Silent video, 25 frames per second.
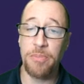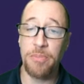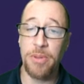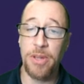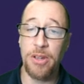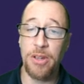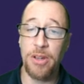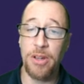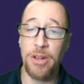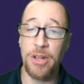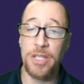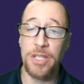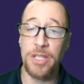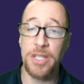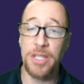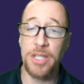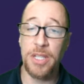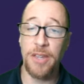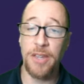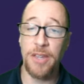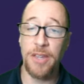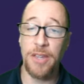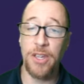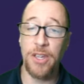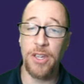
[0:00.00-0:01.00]
Because
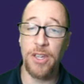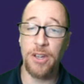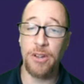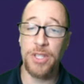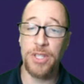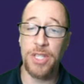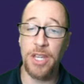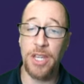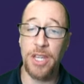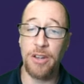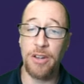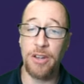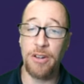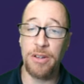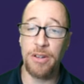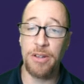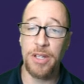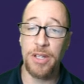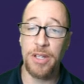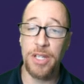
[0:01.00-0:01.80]
if he goes here,